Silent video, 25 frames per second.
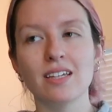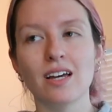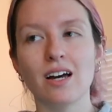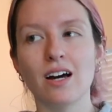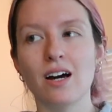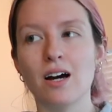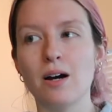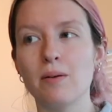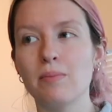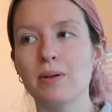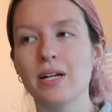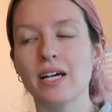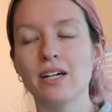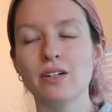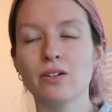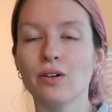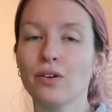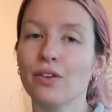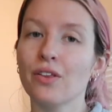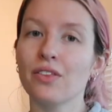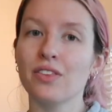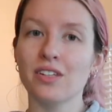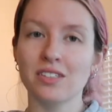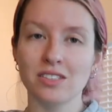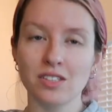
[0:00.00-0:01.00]
But I
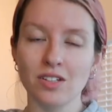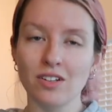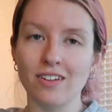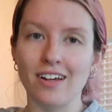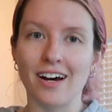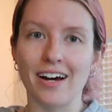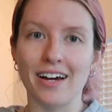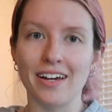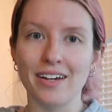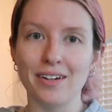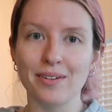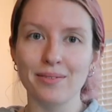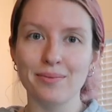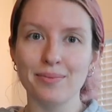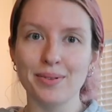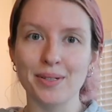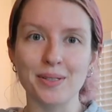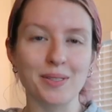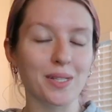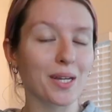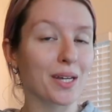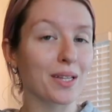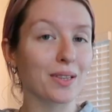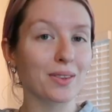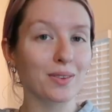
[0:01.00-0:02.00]
know that that's a lie
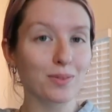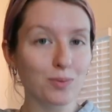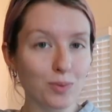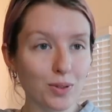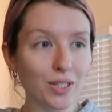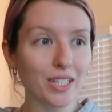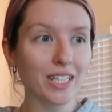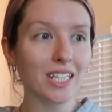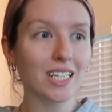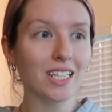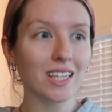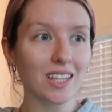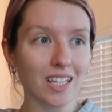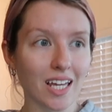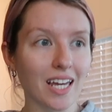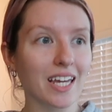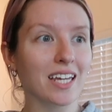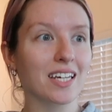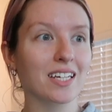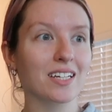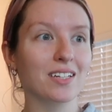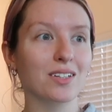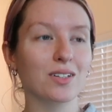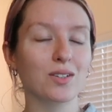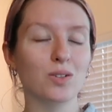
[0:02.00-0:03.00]
because I really
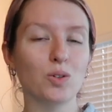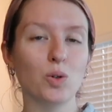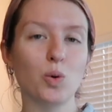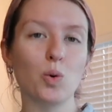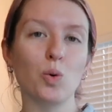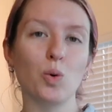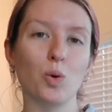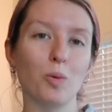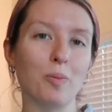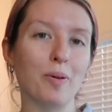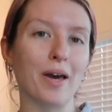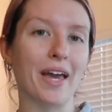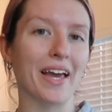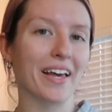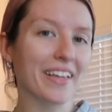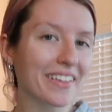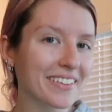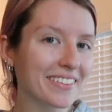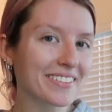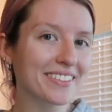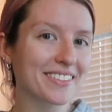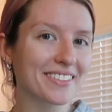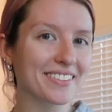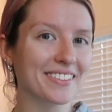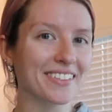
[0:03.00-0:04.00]
like cool
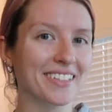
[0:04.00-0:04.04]
pants.